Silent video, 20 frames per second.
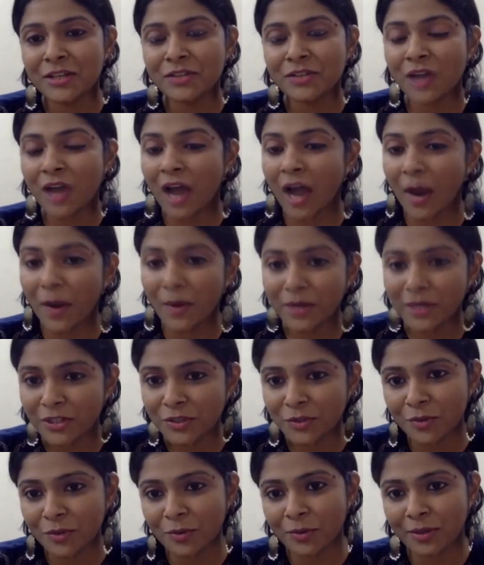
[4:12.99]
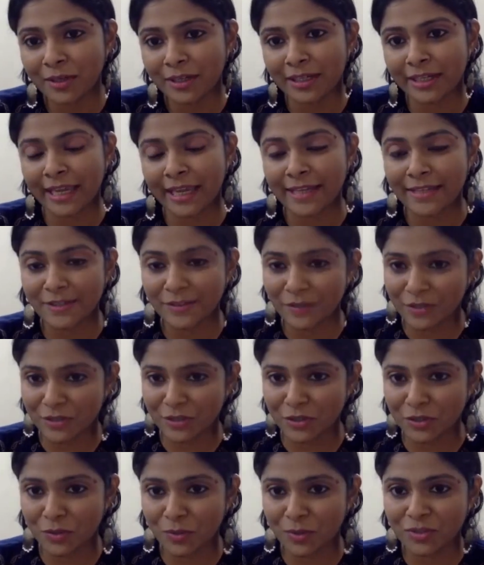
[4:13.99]
so how did you cater the
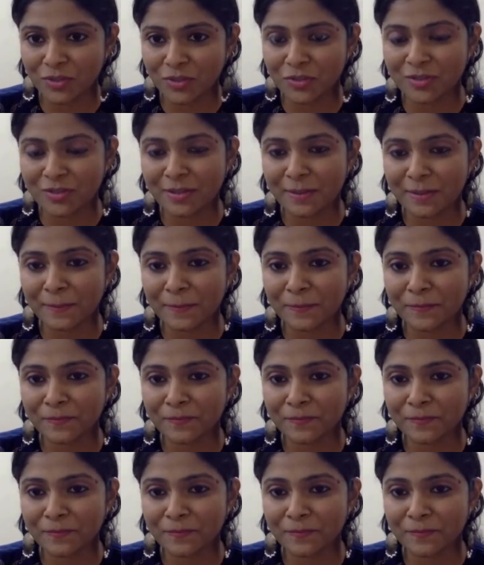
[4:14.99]
situations?